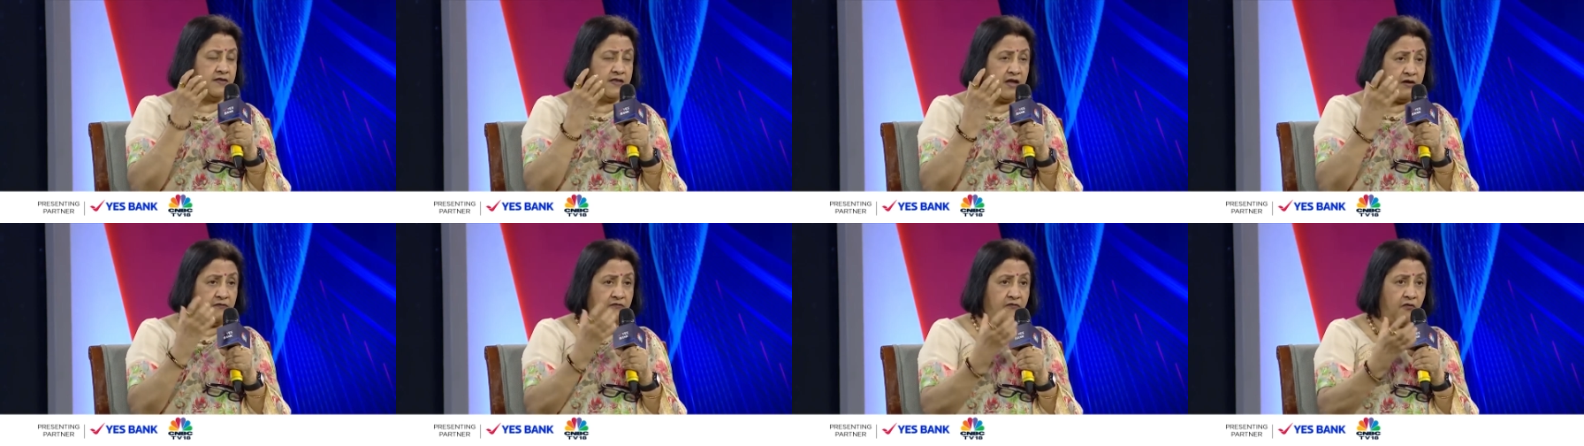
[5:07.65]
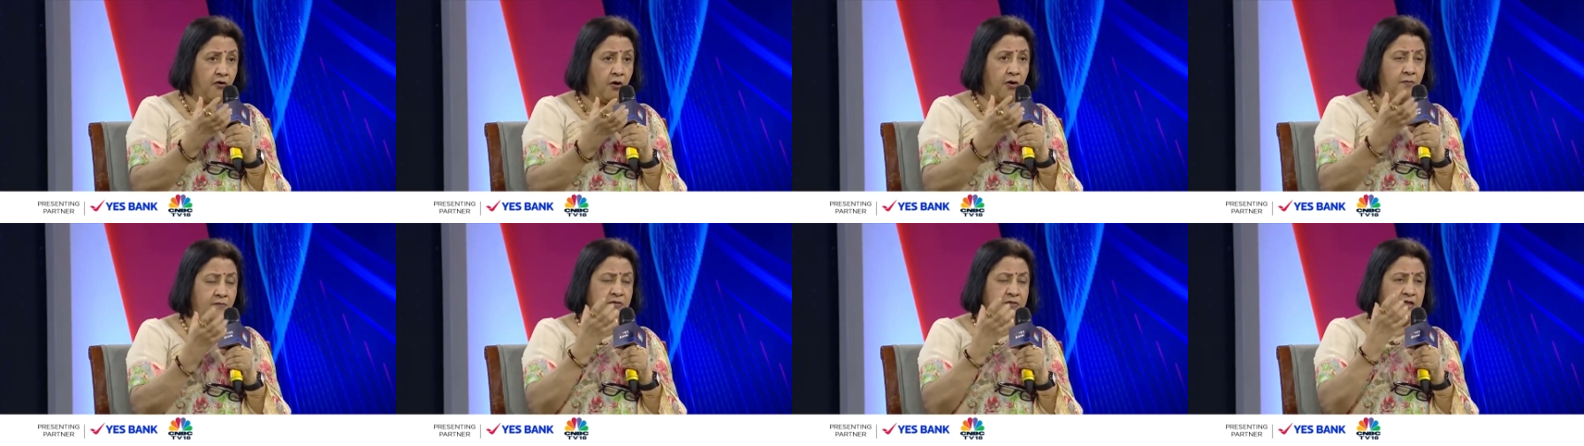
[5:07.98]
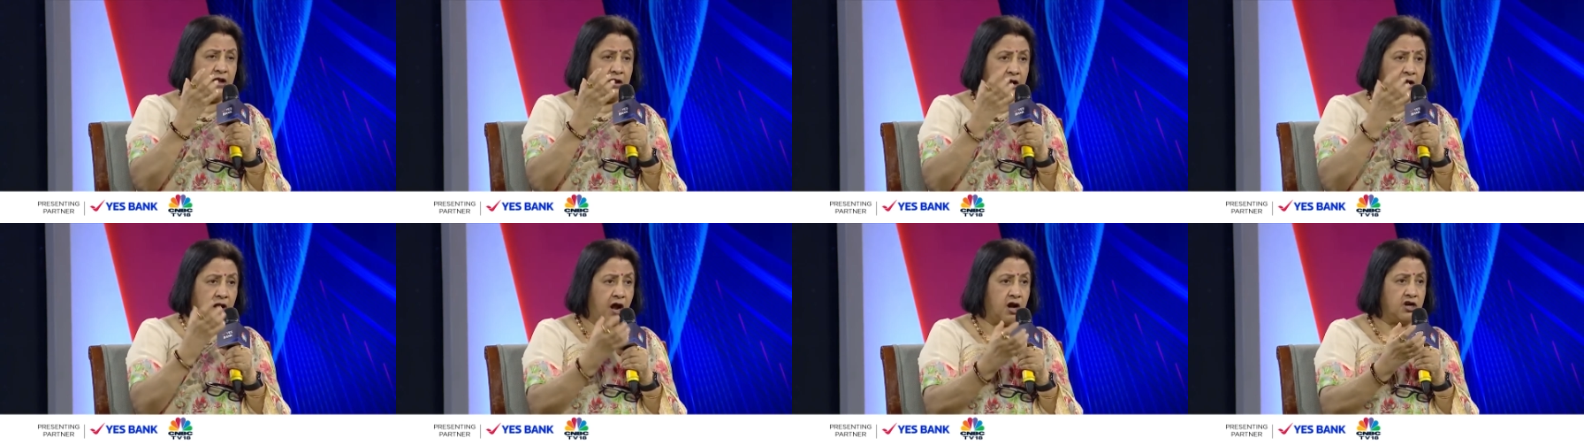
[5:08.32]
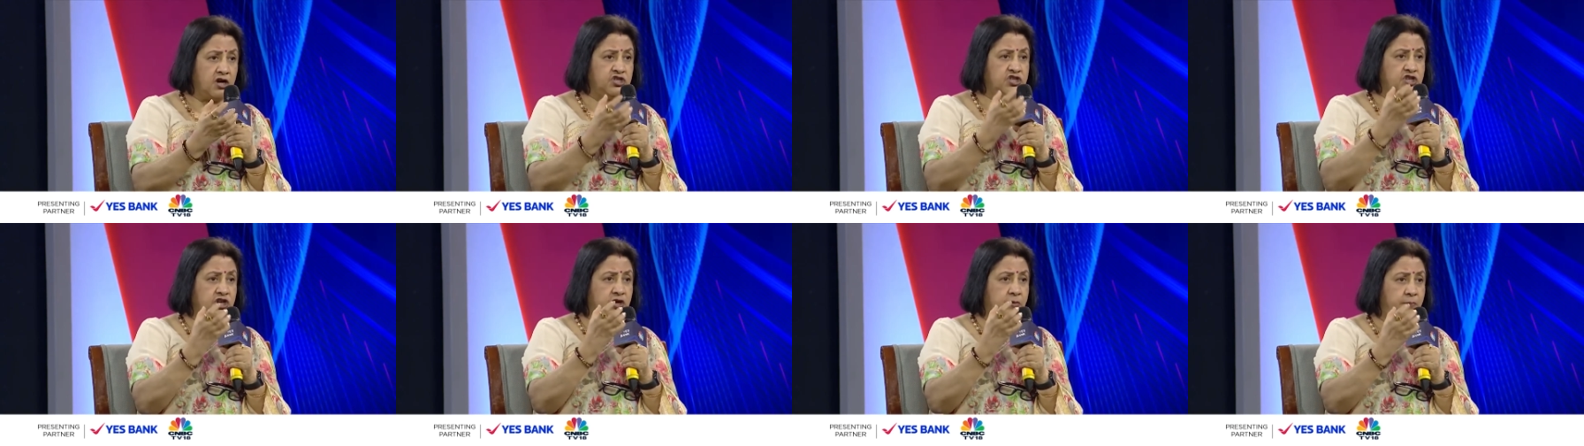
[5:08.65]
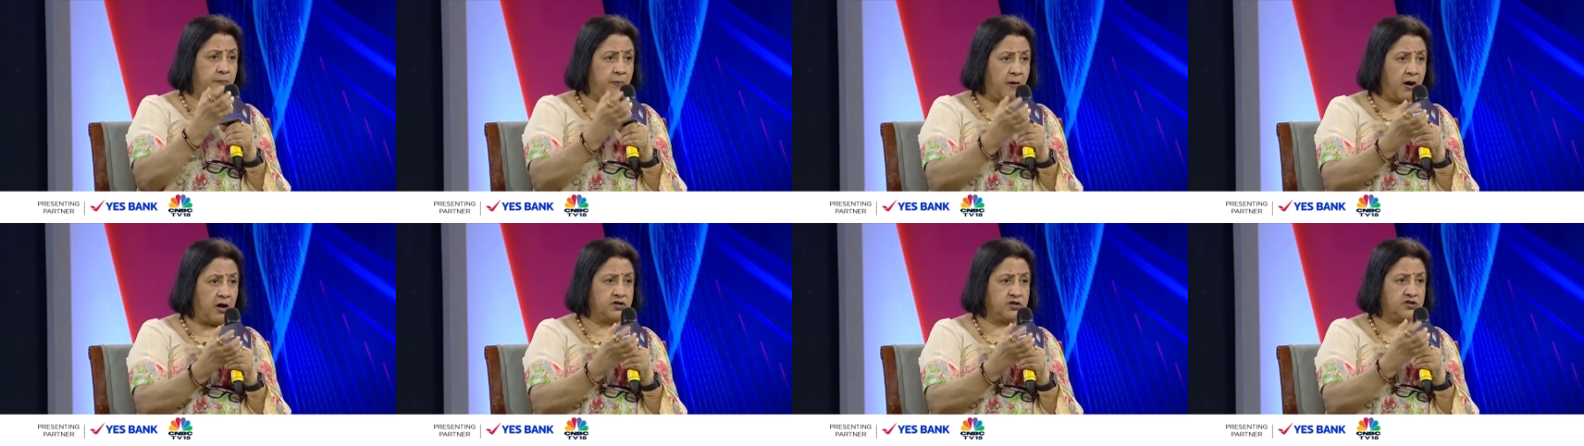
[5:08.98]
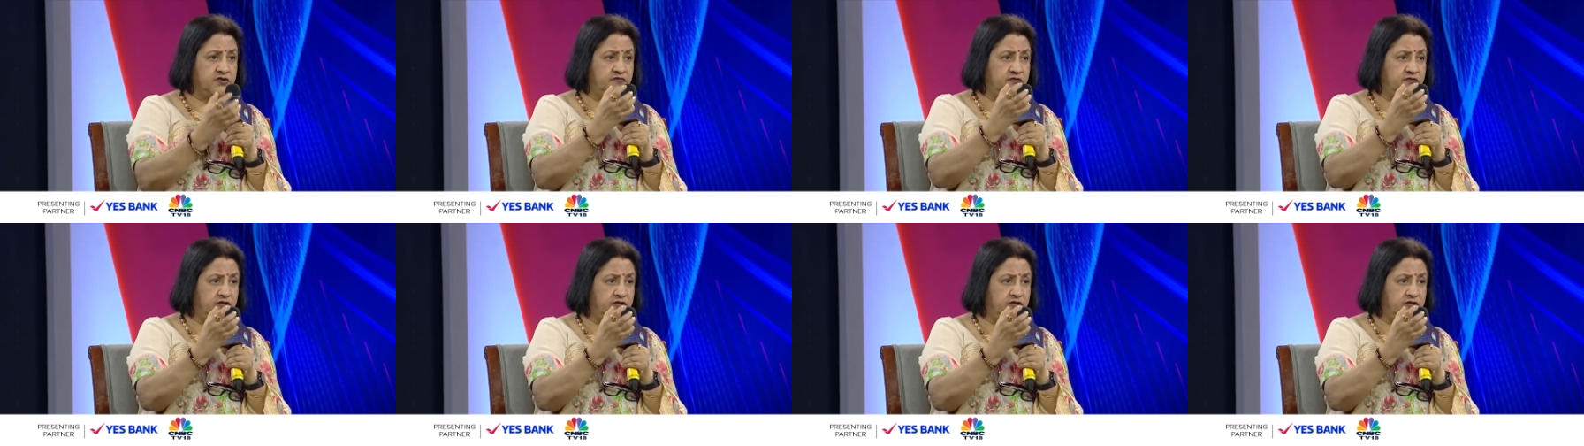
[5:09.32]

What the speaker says: they form the larger part